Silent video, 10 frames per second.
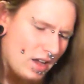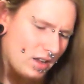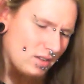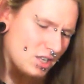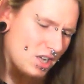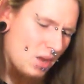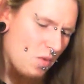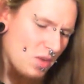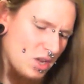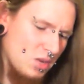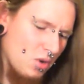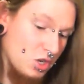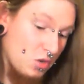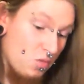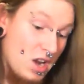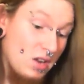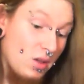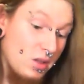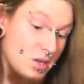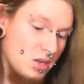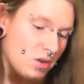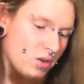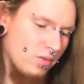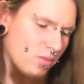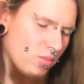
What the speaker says: going to sit with me, to be honest. I really like the design of them,